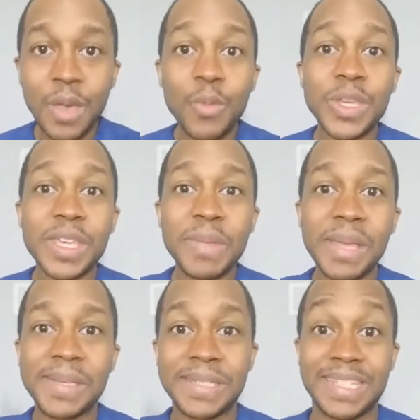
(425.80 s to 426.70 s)
We can
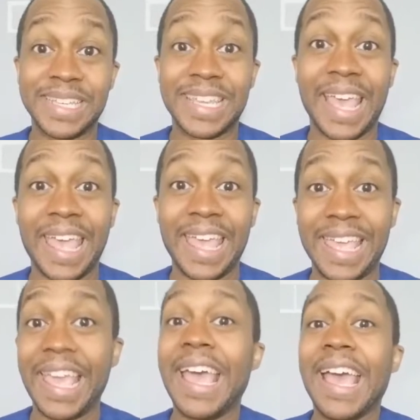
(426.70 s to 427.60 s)
maybe link
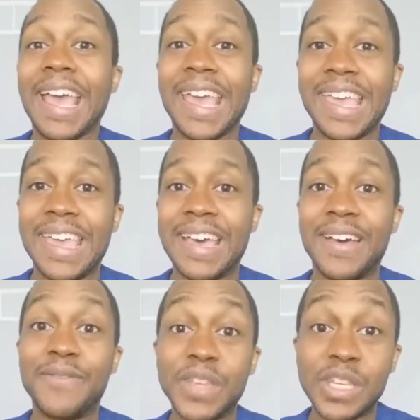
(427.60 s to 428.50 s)
a
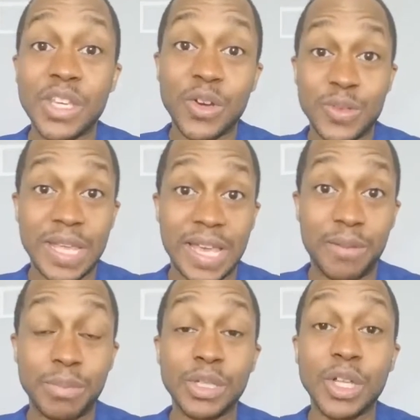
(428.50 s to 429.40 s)
video
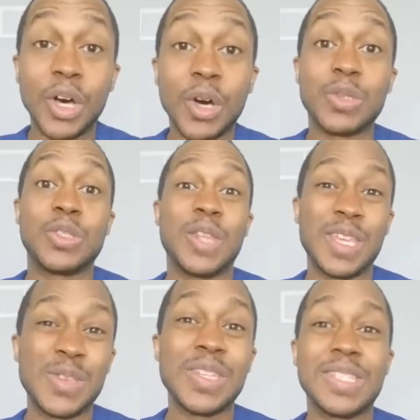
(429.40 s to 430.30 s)
down below so that
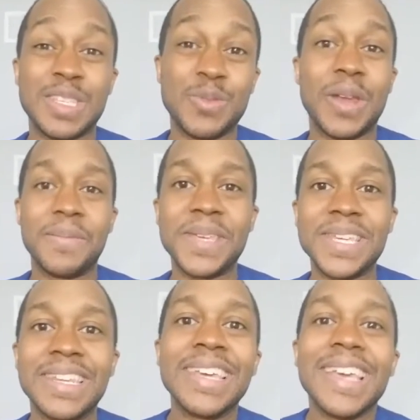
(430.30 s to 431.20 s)
you can see what I
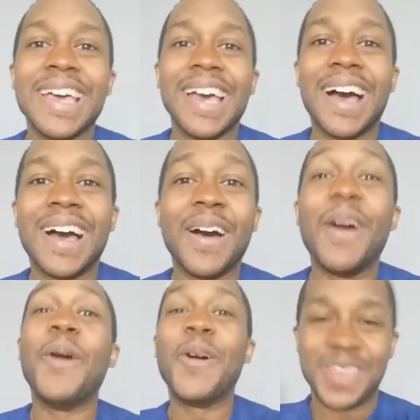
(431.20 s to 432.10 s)
mean.
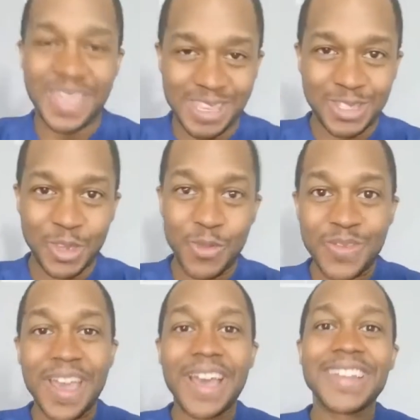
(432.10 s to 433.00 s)
Okay, so we've
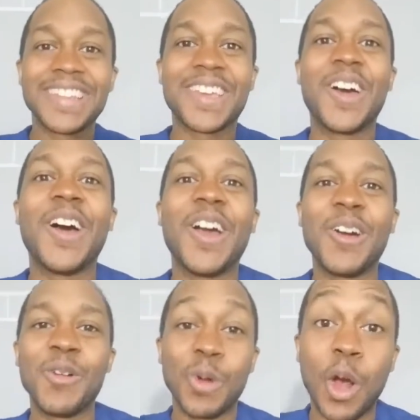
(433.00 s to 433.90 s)
gotten in the
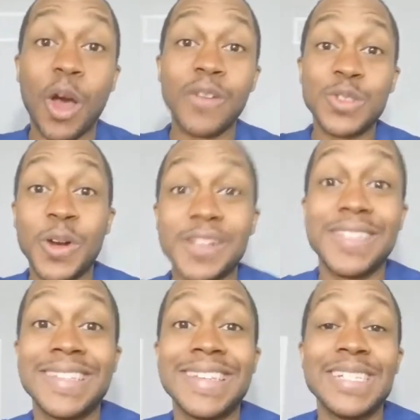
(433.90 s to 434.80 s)
car, we're off to our
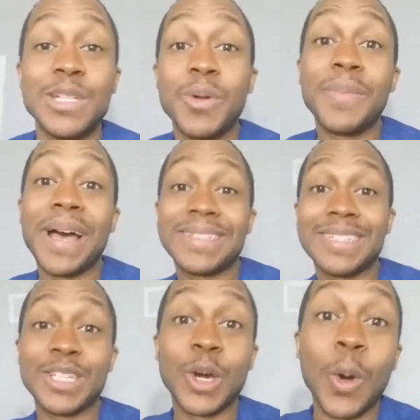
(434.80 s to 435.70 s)
destination. We're about to
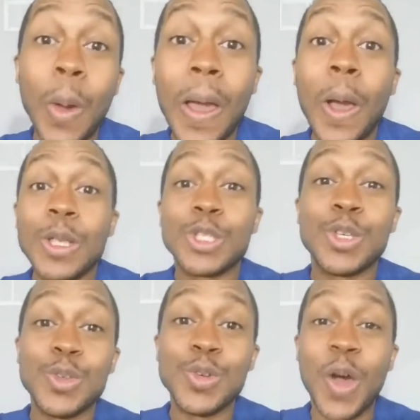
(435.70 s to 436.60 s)
go
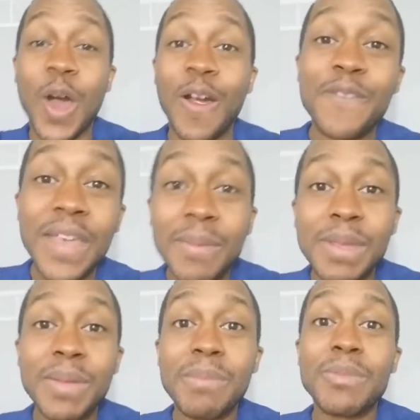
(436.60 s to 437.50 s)
to our
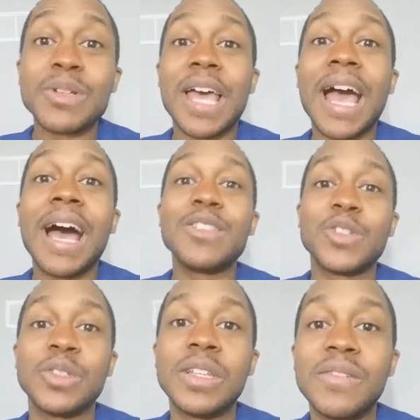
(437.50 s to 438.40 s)
family member's house
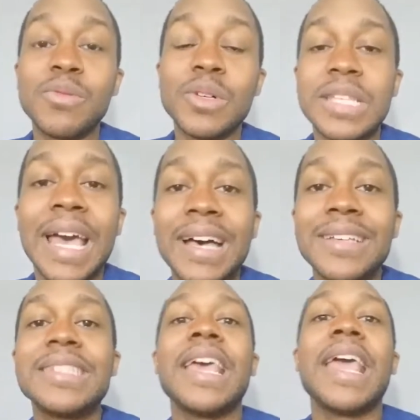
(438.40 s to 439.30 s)
or loved one's
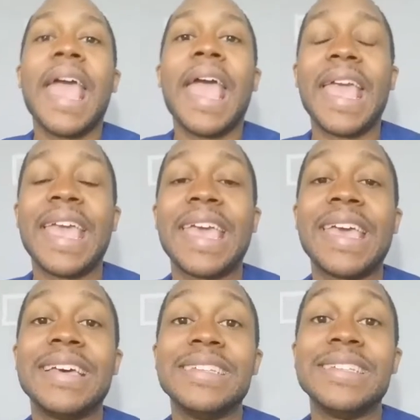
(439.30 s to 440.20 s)
house.
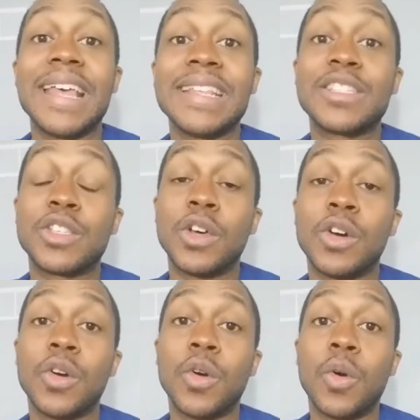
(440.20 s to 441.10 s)
And
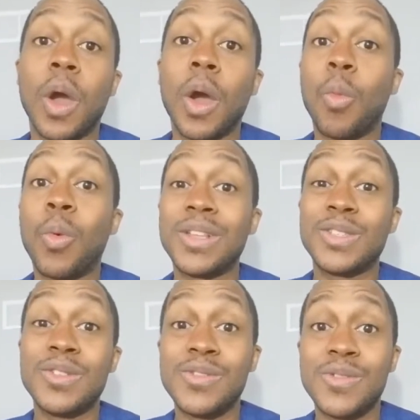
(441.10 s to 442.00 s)
so what
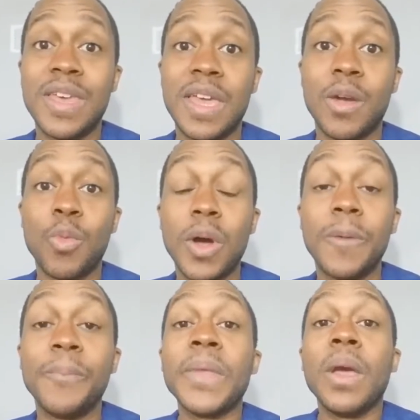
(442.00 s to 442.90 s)
to do there?
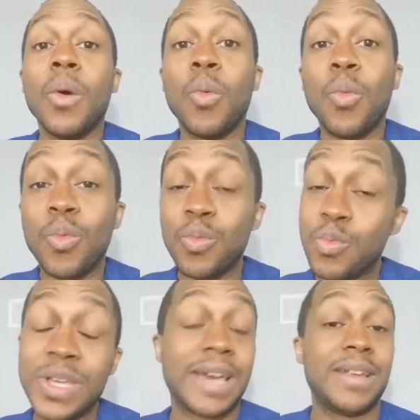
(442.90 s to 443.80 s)
Well,
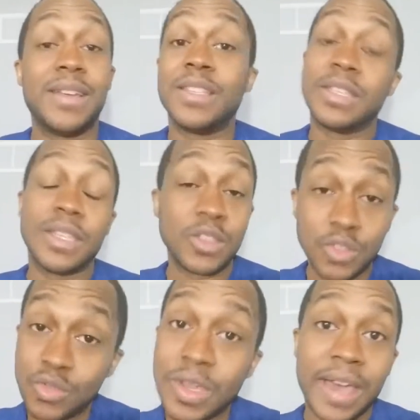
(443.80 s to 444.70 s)
you
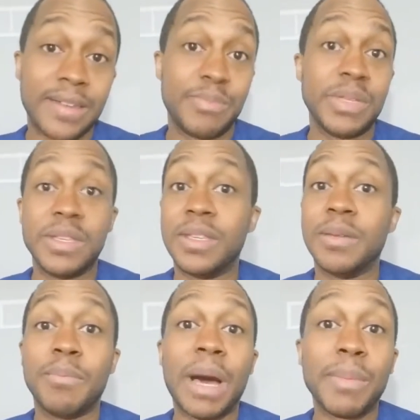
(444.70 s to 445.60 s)
gotta be
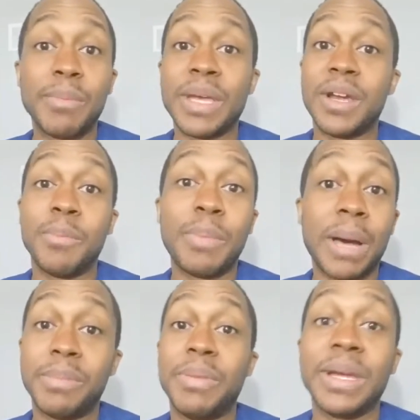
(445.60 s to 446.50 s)
mama bear,
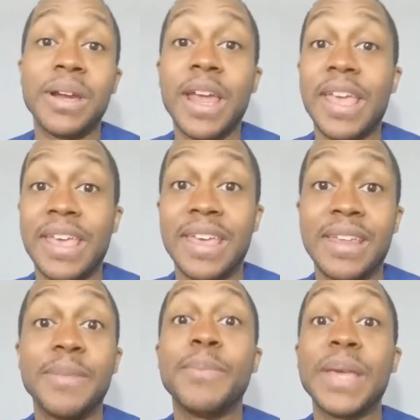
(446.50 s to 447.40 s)
papa bear,
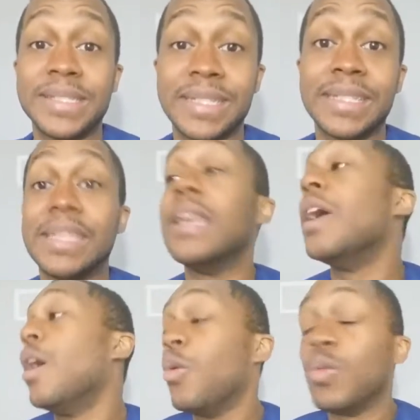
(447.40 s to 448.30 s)
and basically
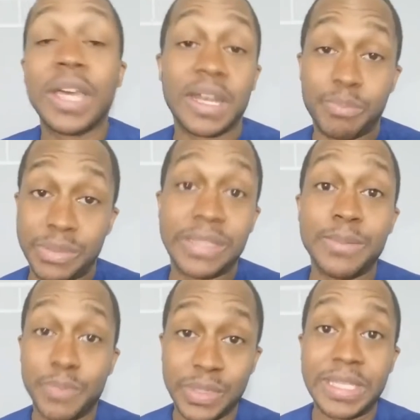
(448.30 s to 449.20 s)
we gotta
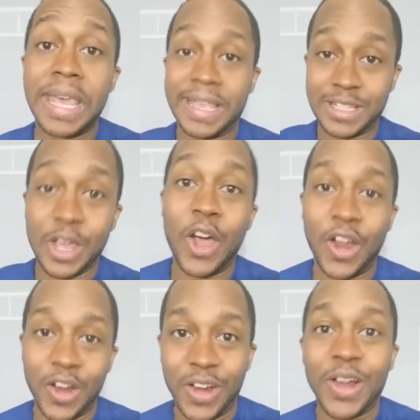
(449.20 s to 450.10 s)
protect
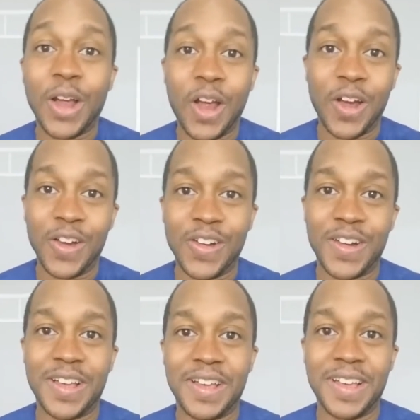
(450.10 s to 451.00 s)

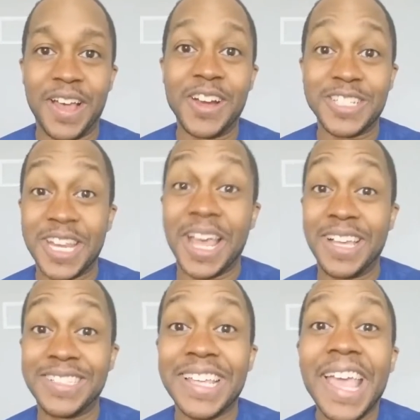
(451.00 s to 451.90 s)
our
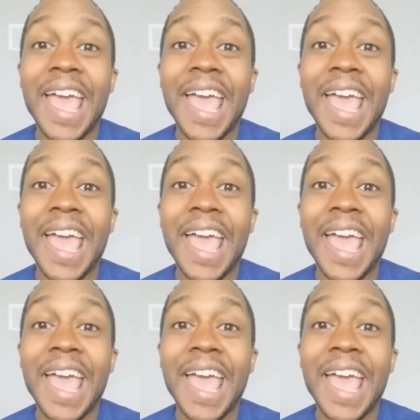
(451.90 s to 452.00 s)
child.